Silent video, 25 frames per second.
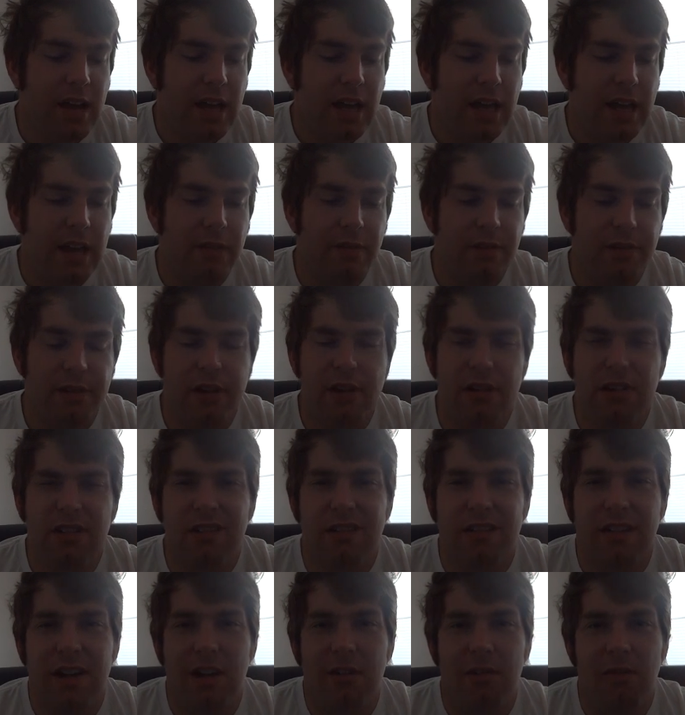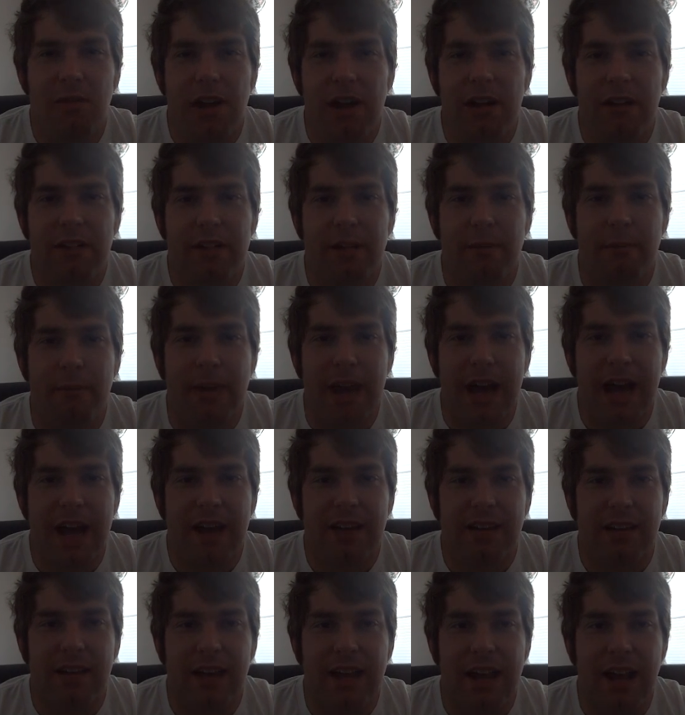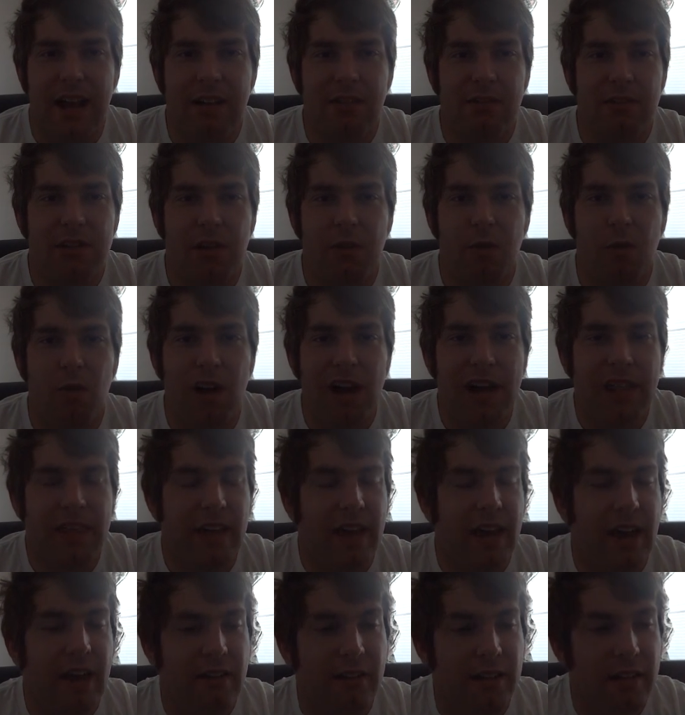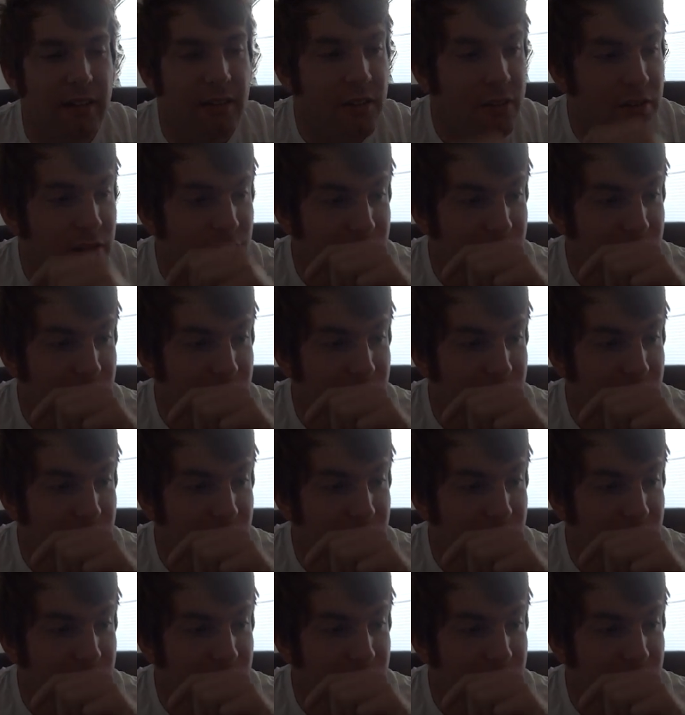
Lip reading: he was going around wearing a mask, and I don't know why the hell he was